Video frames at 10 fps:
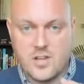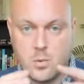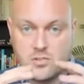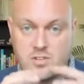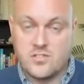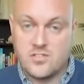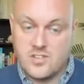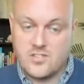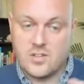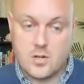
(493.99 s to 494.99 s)
that was
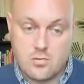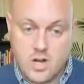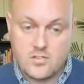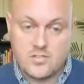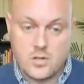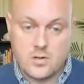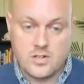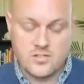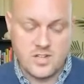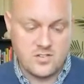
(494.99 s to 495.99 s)
consistent across the
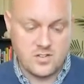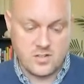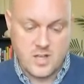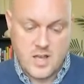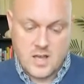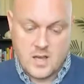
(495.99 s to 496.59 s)
organization,